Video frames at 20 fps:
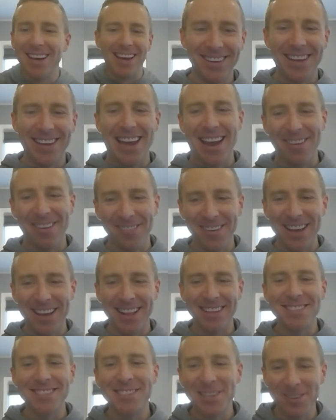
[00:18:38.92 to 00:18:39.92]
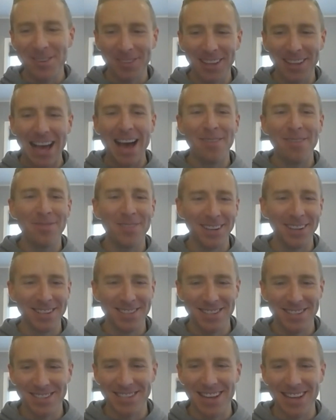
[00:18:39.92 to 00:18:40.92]
Like you can't win. I see you laughing because
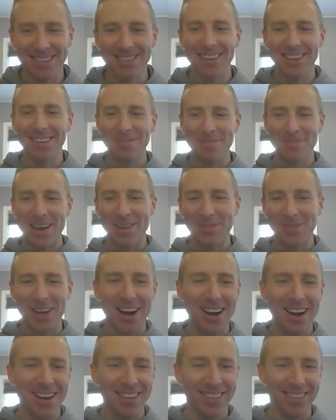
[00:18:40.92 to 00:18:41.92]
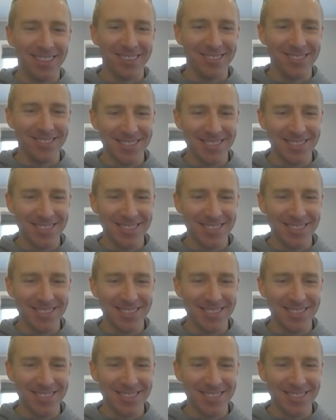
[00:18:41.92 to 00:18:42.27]
it sounds like oh, you've sorry.